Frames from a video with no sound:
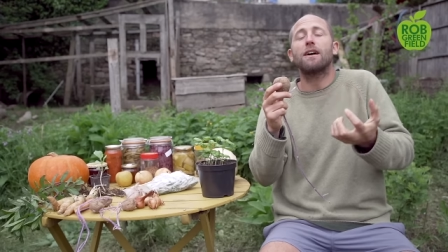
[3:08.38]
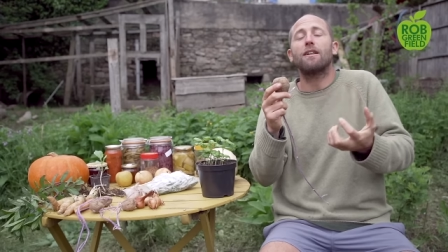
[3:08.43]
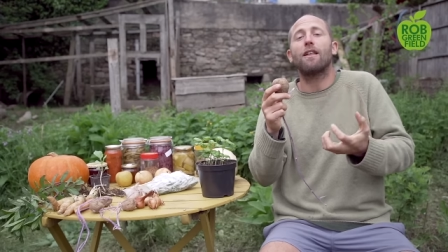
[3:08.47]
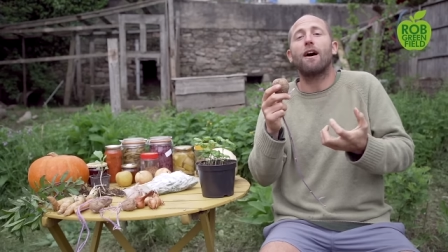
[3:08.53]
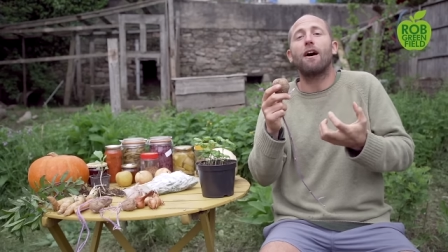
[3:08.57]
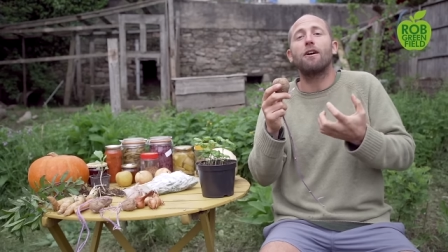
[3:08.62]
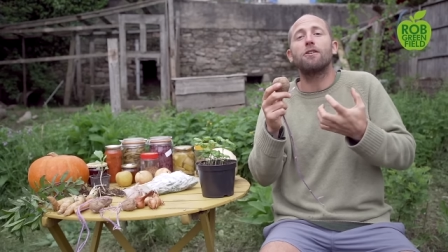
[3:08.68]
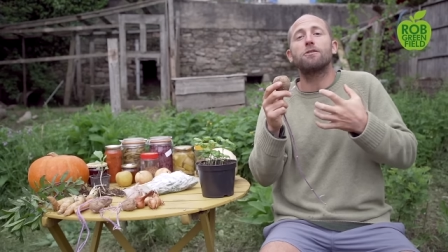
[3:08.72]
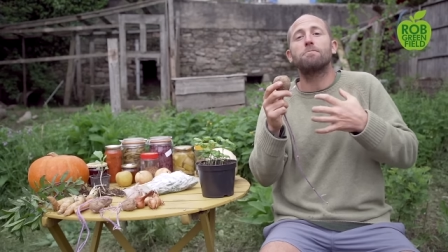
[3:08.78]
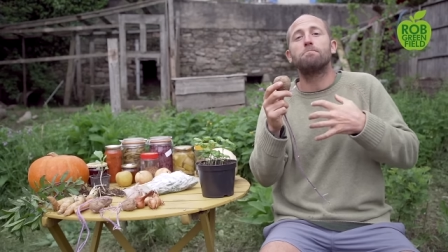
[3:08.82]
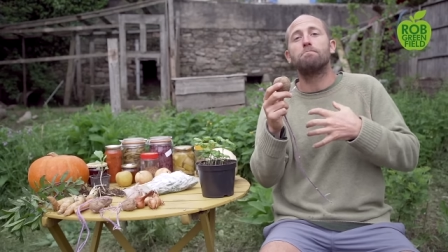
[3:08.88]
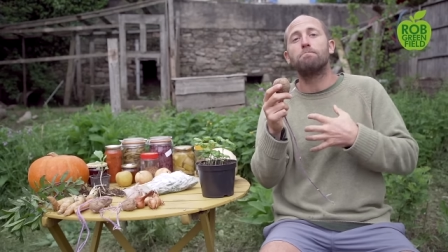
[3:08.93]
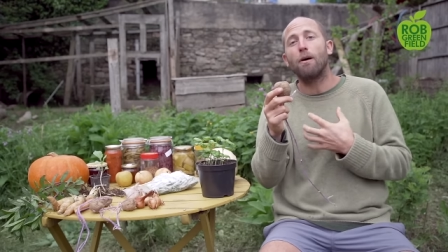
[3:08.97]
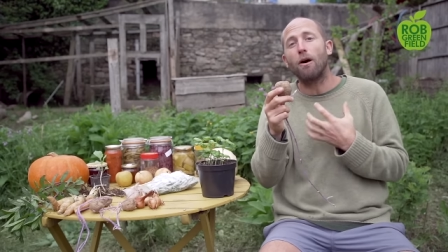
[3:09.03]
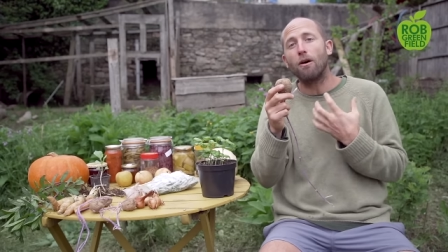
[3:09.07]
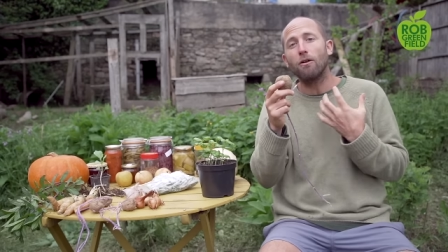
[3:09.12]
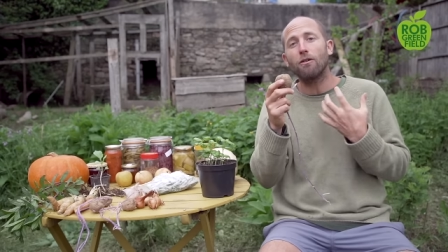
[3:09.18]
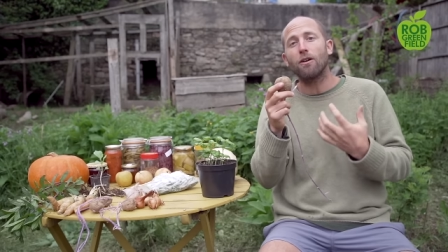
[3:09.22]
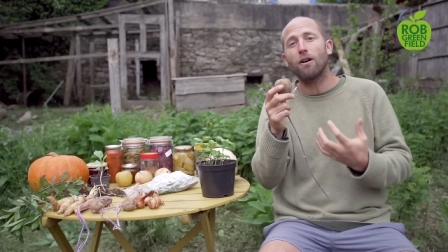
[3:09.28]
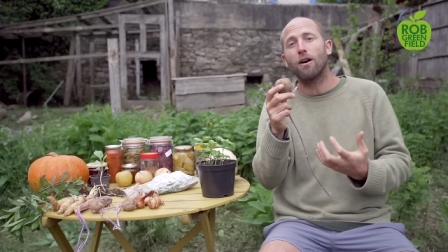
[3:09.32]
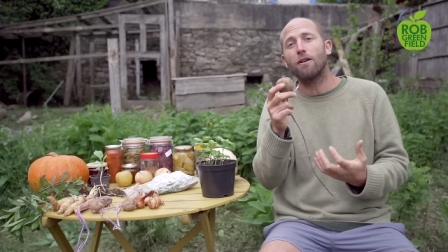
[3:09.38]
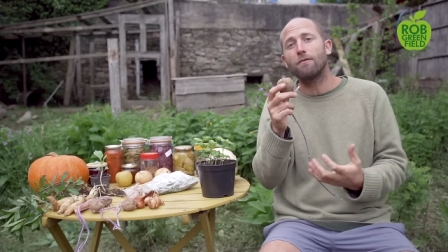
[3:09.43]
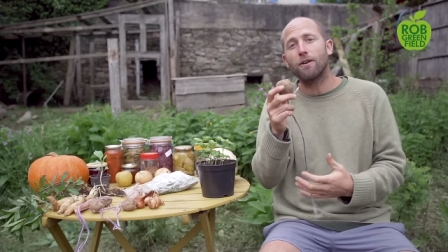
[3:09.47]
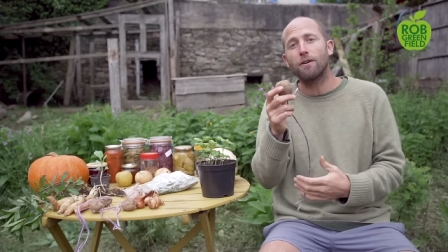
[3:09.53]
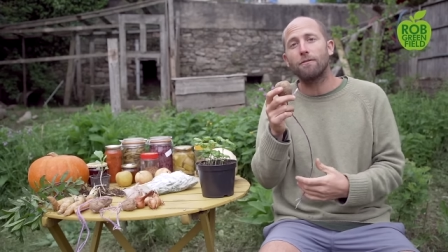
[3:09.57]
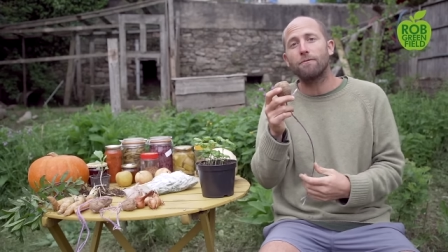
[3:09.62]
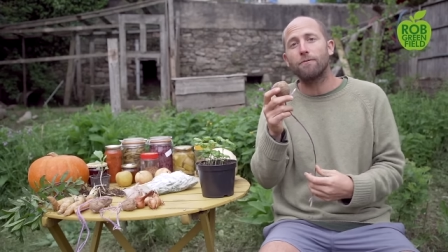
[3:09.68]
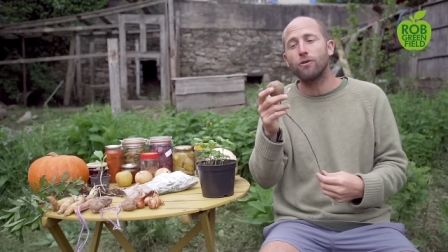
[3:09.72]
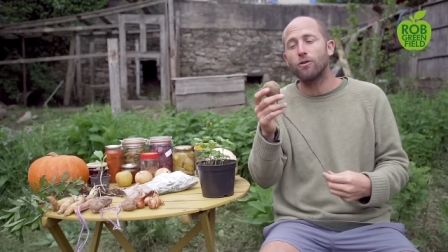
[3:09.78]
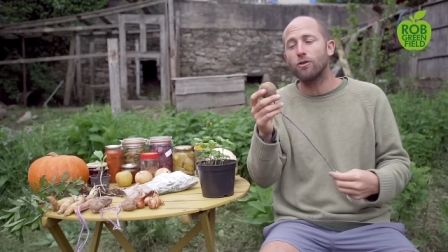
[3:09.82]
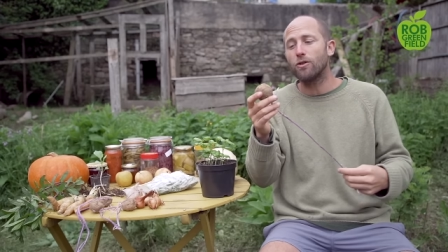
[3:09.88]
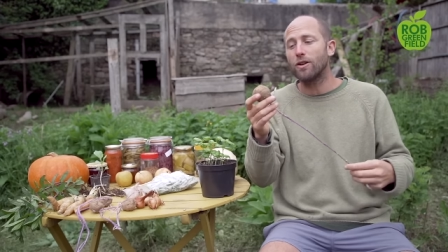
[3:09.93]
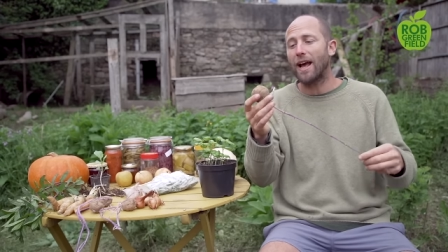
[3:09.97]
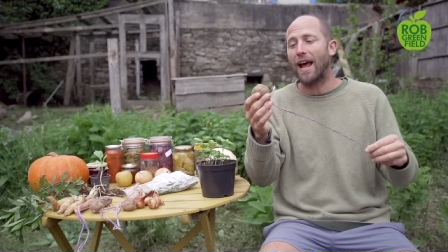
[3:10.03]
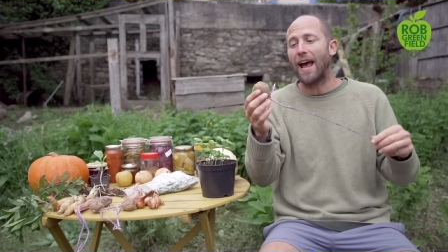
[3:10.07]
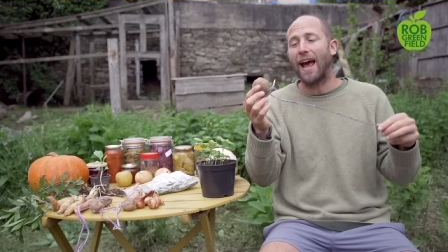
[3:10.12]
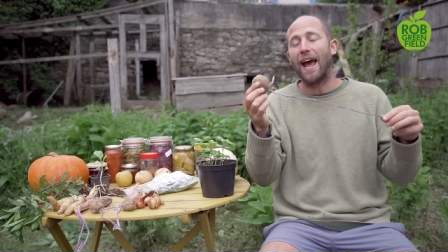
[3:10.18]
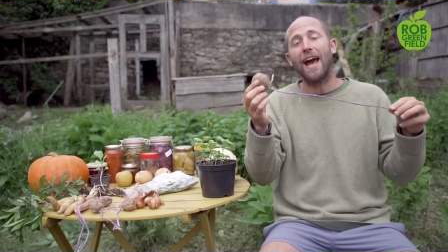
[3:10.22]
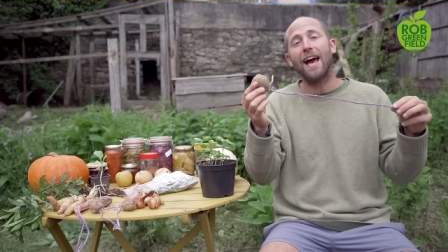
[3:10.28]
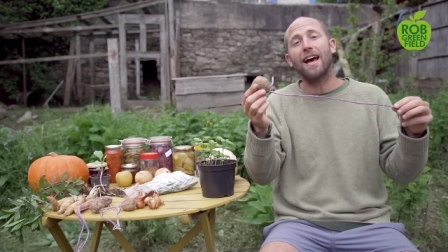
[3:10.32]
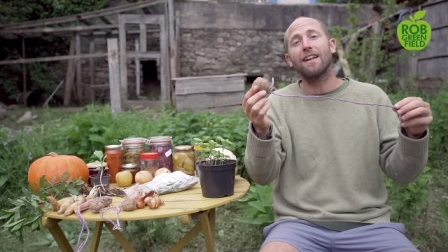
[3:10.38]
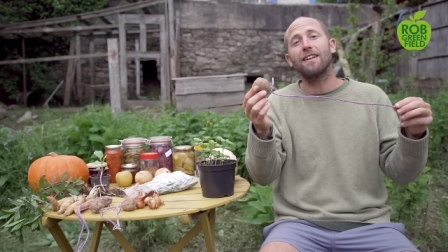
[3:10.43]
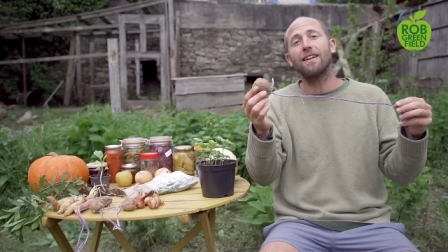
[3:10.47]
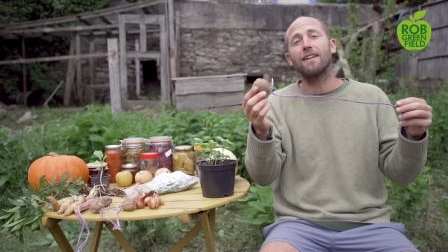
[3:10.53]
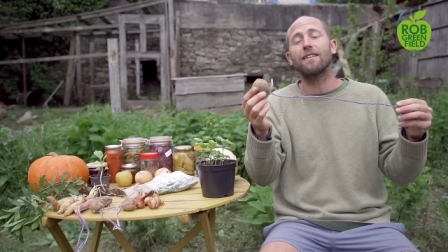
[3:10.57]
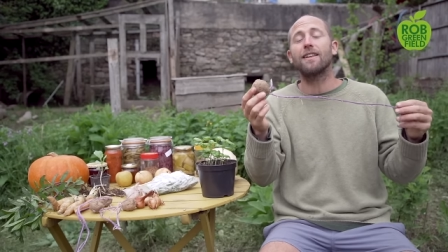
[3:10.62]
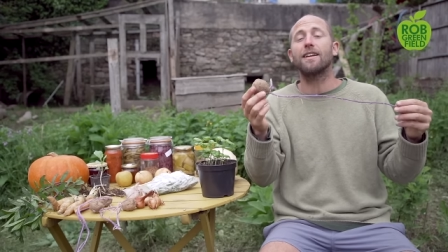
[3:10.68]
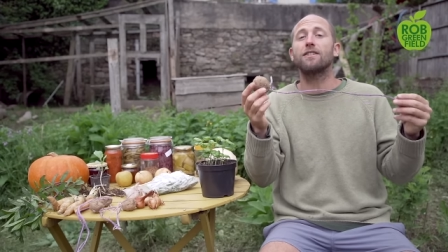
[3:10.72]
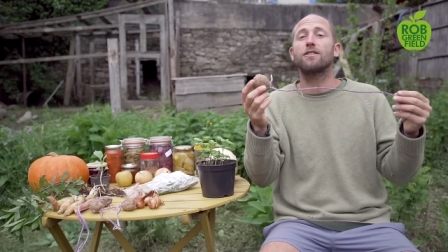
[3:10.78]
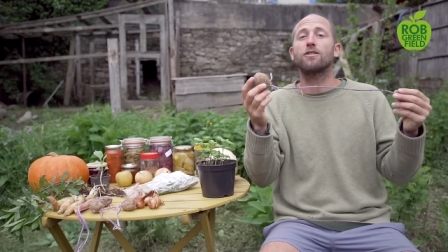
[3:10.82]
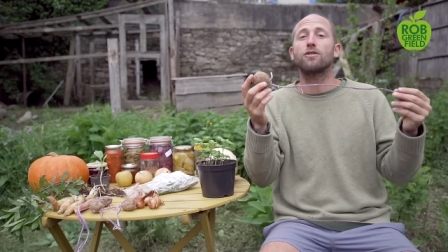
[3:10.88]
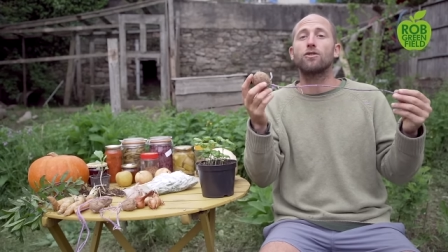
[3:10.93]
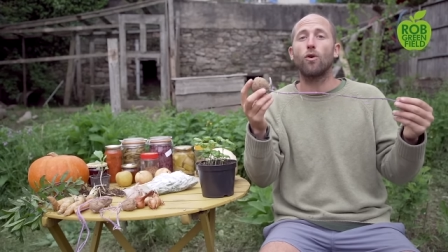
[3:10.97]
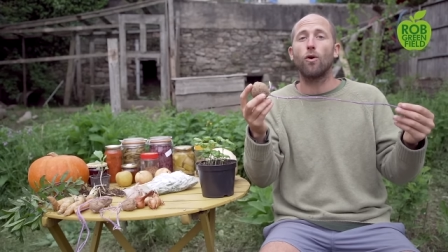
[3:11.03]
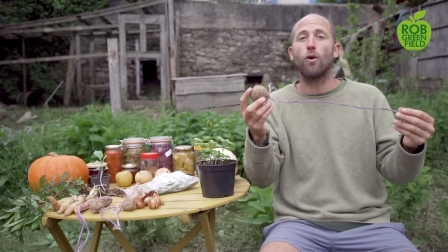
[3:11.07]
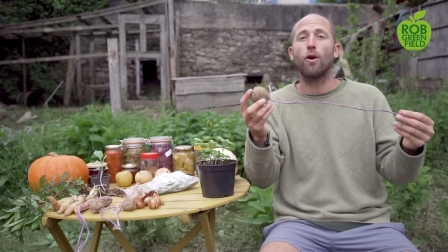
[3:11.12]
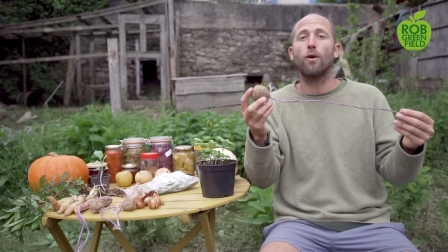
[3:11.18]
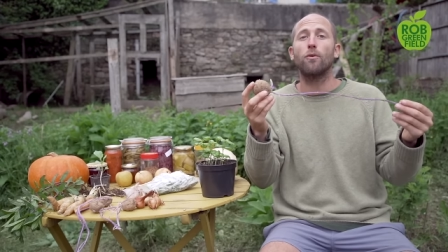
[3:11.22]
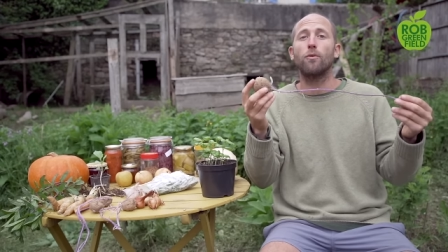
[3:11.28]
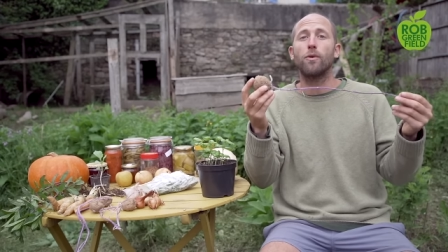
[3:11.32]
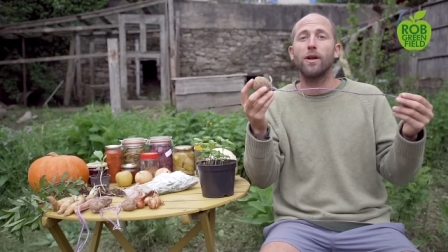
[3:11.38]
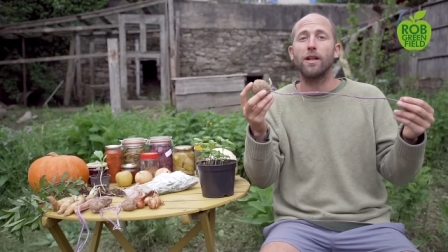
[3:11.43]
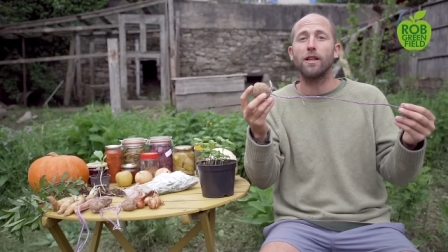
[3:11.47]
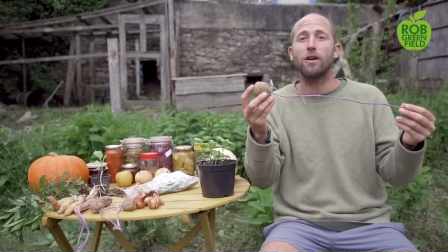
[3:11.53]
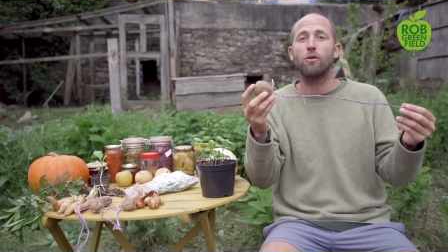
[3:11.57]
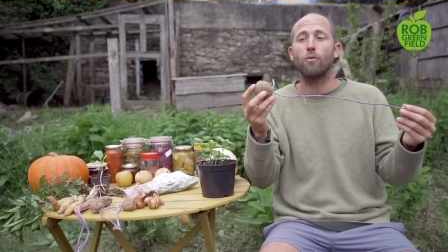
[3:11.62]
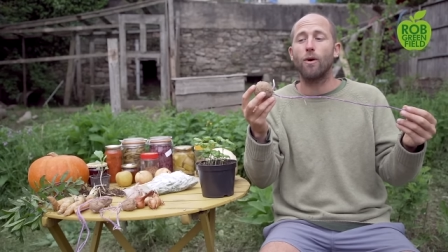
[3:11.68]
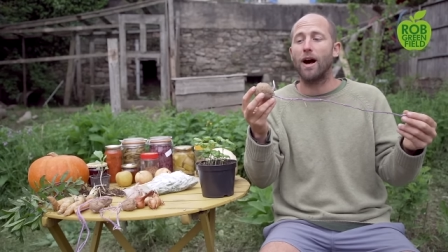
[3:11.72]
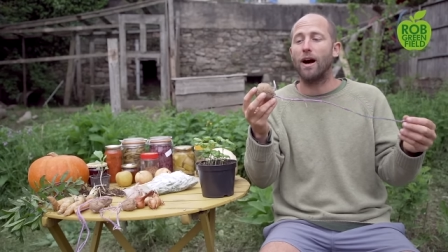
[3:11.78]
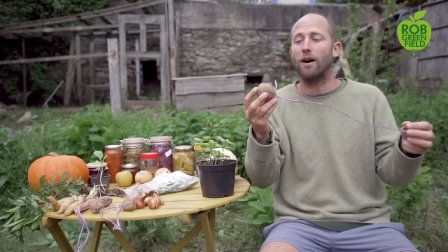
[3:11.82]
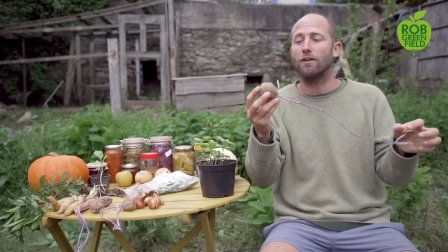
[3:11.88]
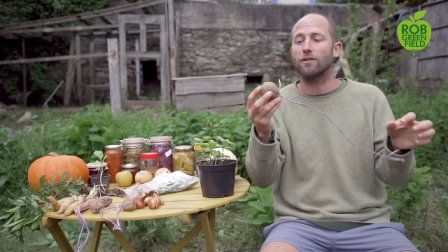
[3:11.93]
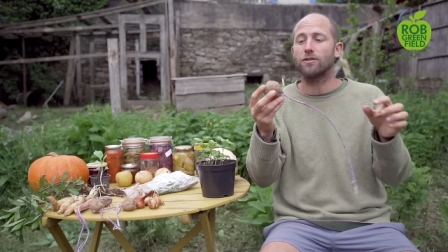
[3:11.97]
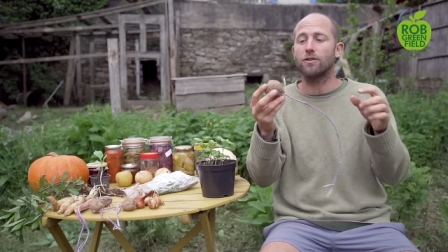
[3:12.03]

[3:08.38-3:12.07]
a large bulk of your food, and they store really well.